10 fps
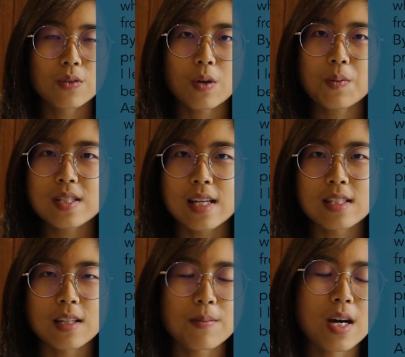
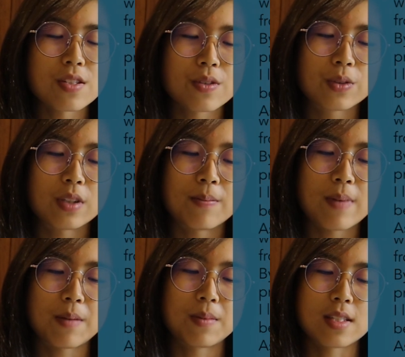Representing my school in
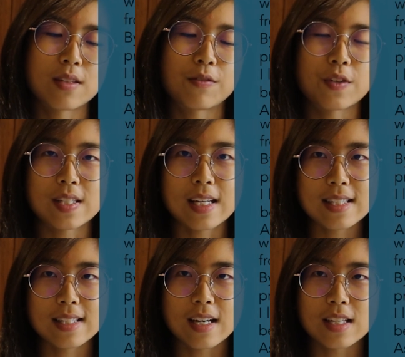badminton for
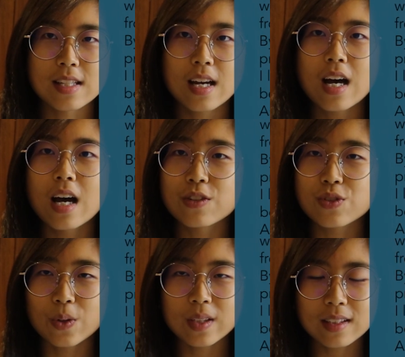6 years and
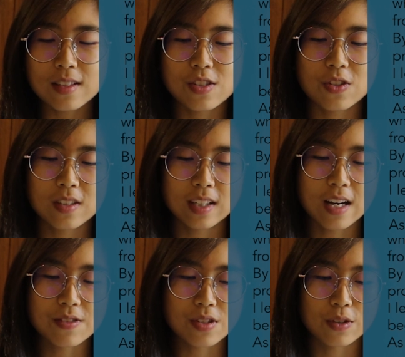joining the student
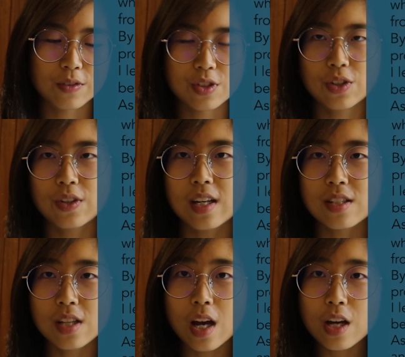council for 2
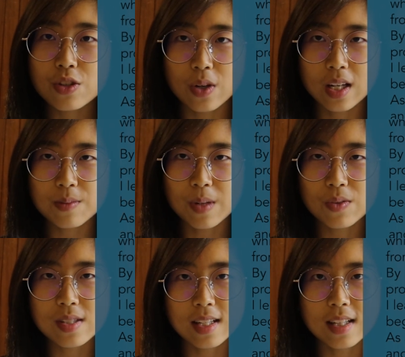years trained my
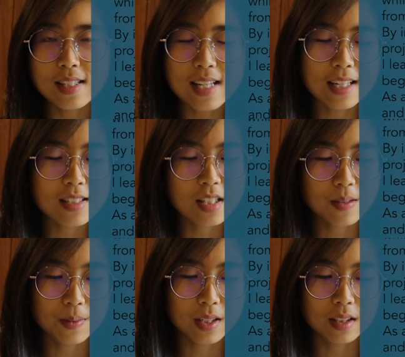resilience and
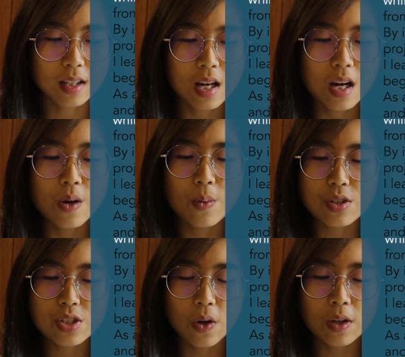discipline, while
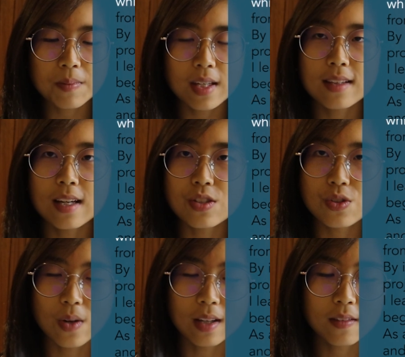showing me that
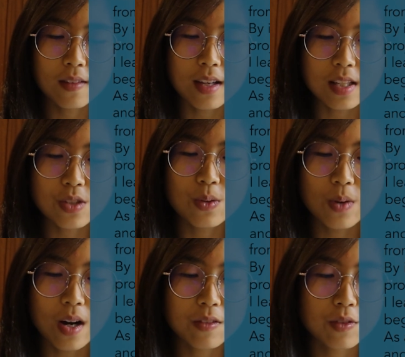strength is
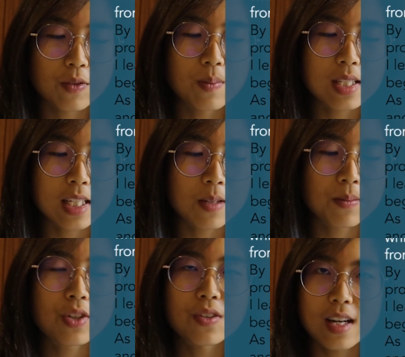derived from a
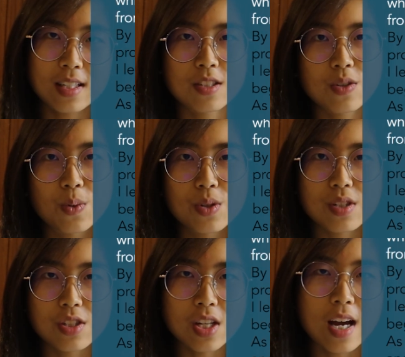team uniting towards
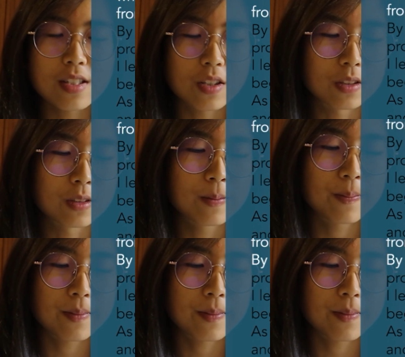a shared goal.